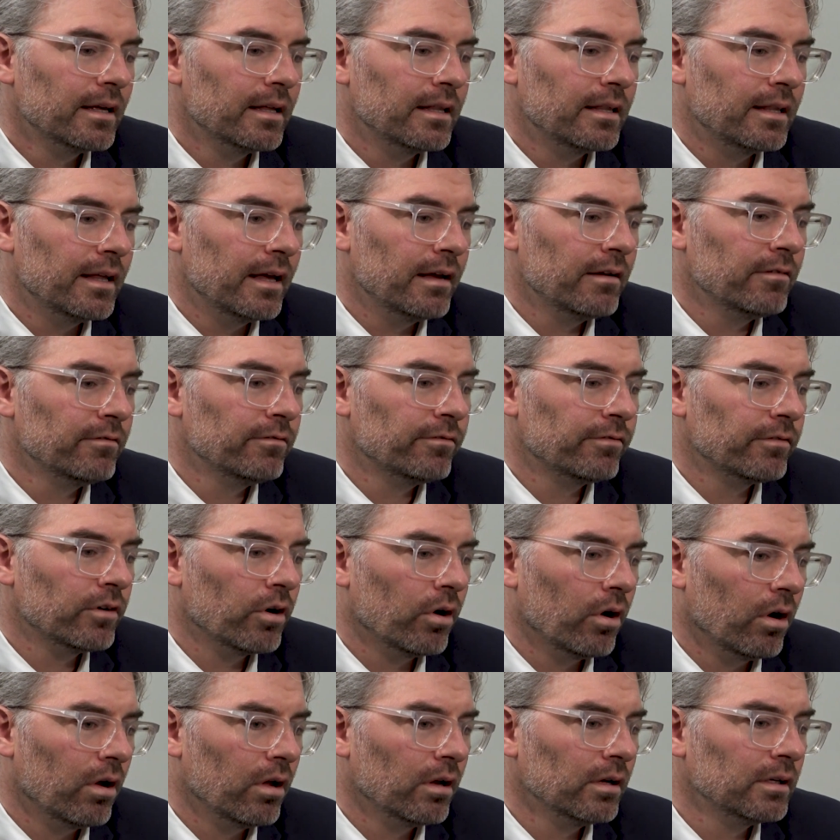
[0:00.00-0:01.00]
They've
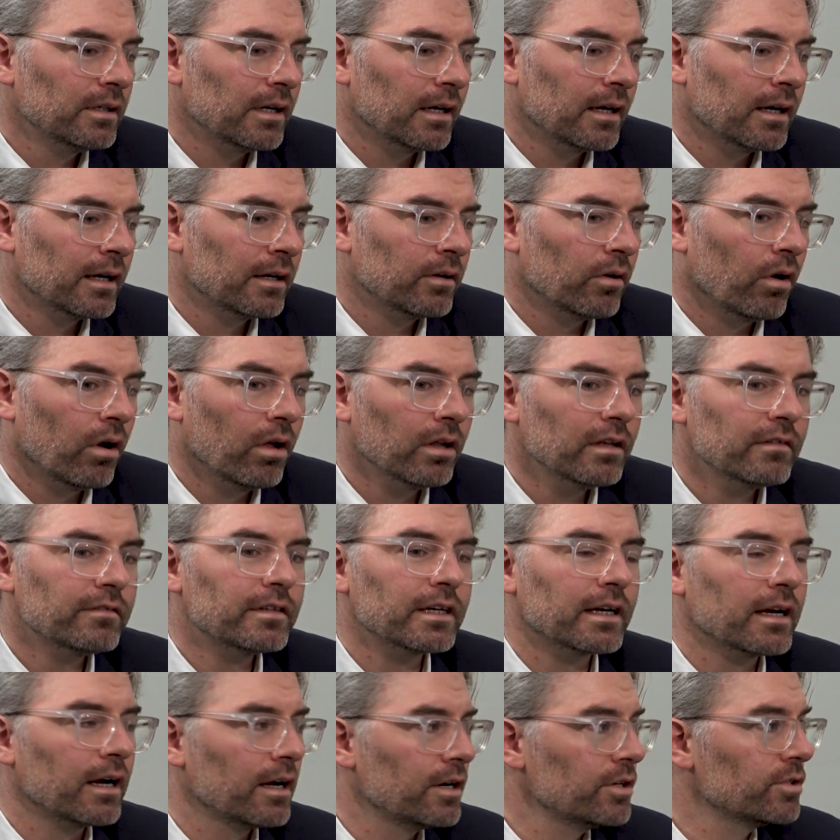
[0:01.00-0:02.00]
called on all of the
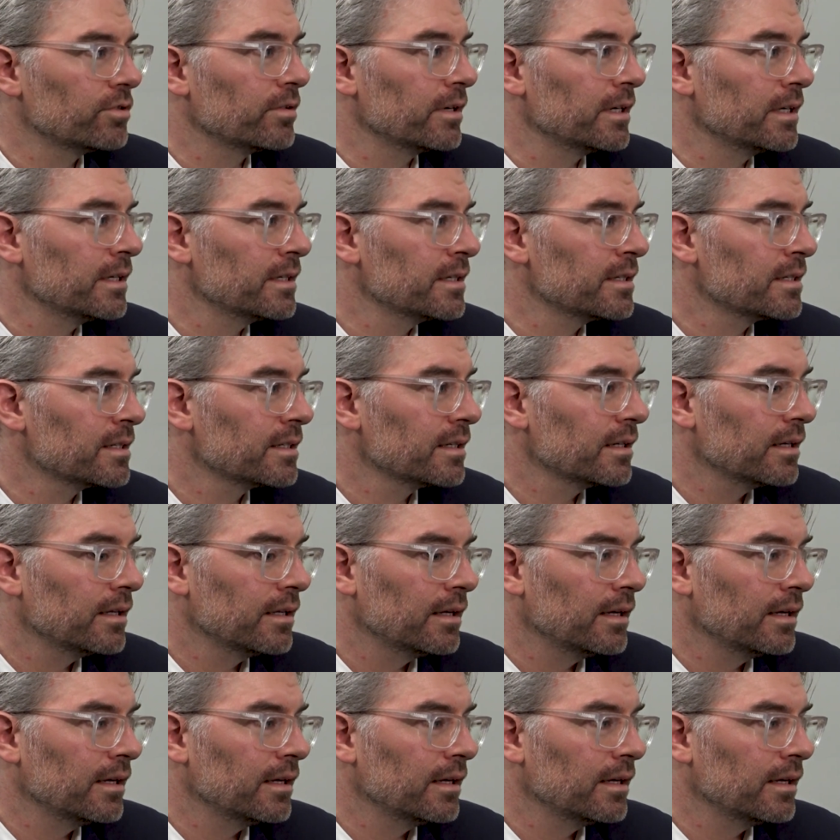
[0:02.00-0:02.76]
countries